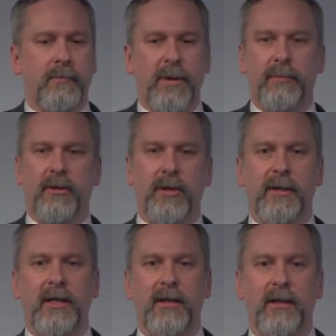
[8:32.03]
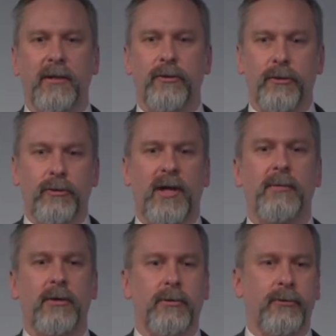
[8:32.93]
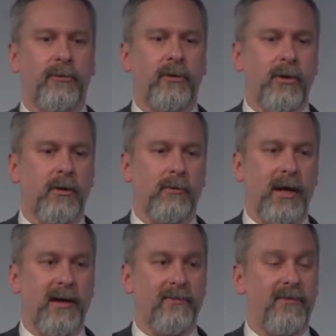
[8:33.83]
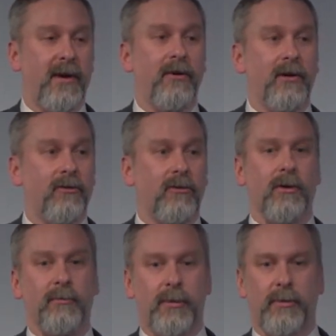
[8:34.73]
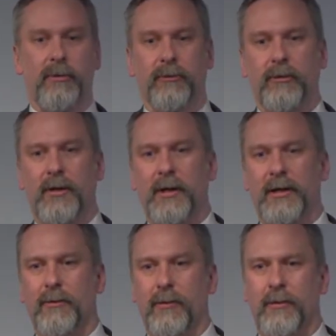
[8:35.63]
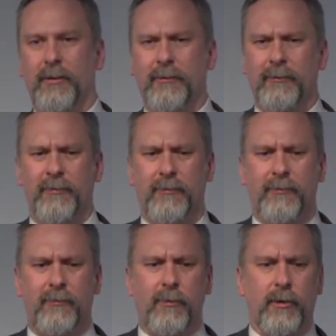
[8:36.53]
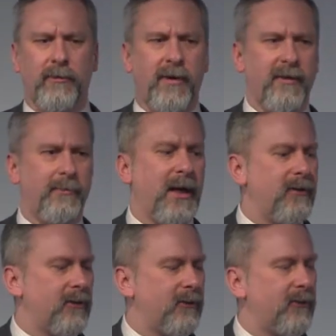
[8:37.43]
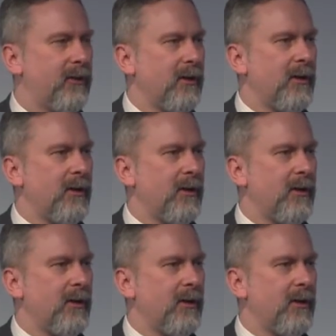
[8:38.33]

people come in, do demos, write a very short proposal on the order of 4 to 5 pages,